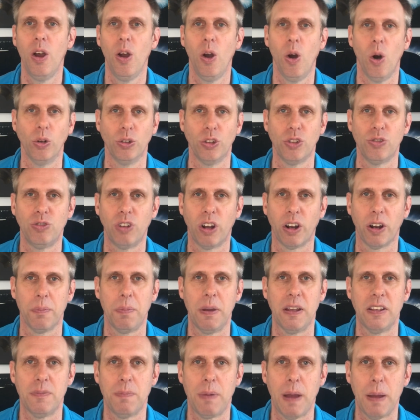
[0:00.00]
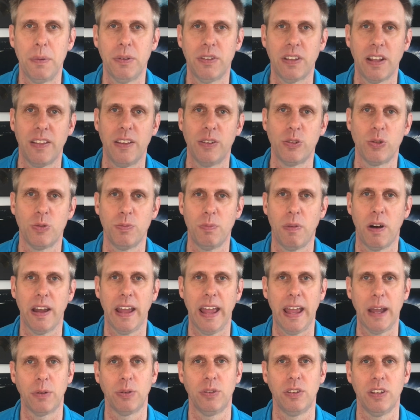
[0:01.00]
or just write on a piece of paper saying this was my
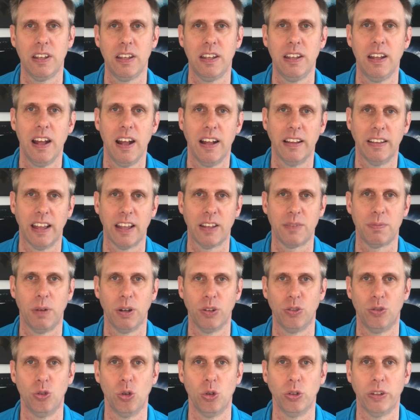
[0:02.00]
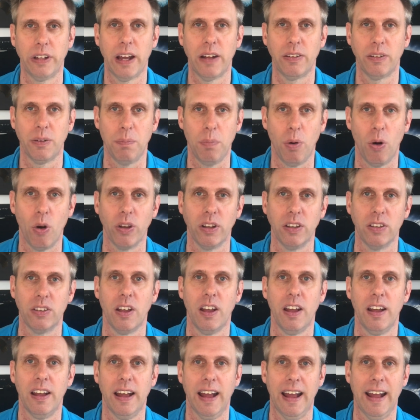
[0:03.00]
equity and that's my drawdown point
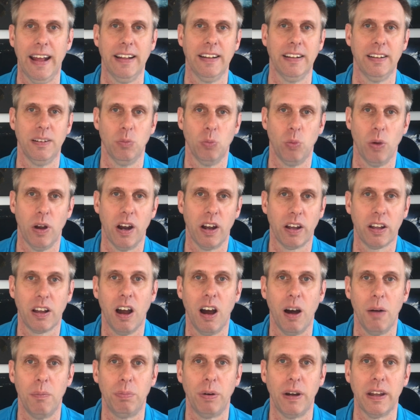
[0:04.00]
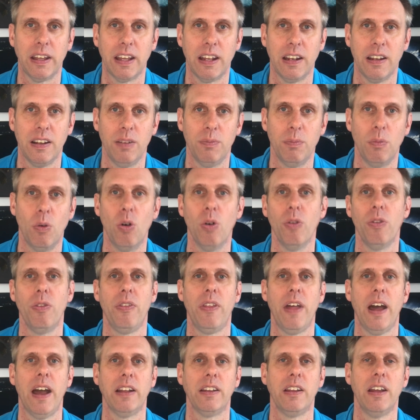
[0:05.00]
where I can't break any more than
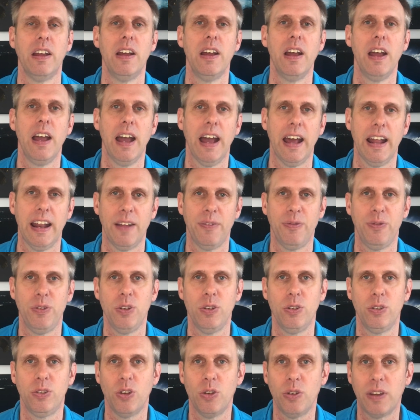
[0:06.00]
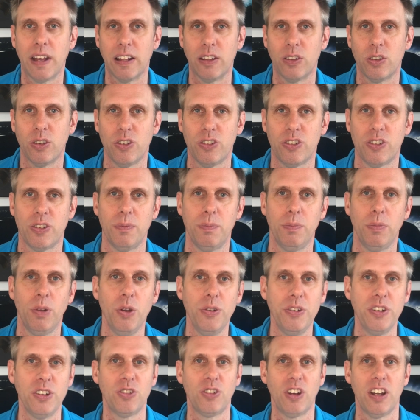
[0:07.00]
that. And if you do get into some
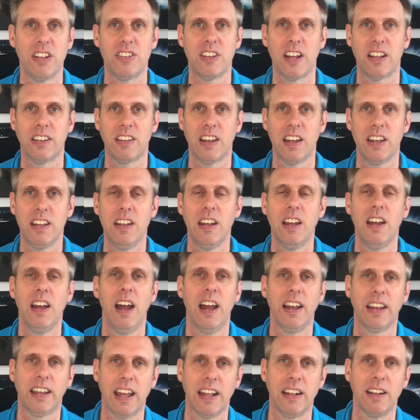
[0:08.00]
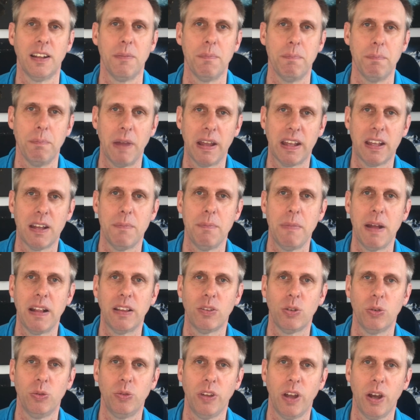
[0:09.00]
losing trades that day, again, make a
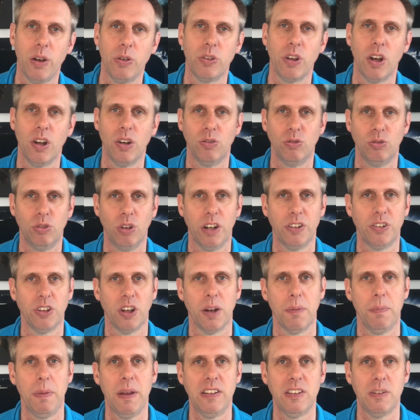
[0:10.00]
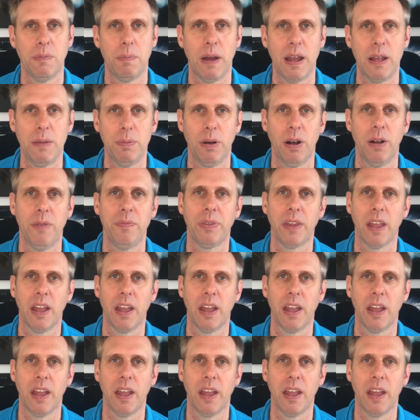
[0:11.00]
mental note, write on a piece of paper,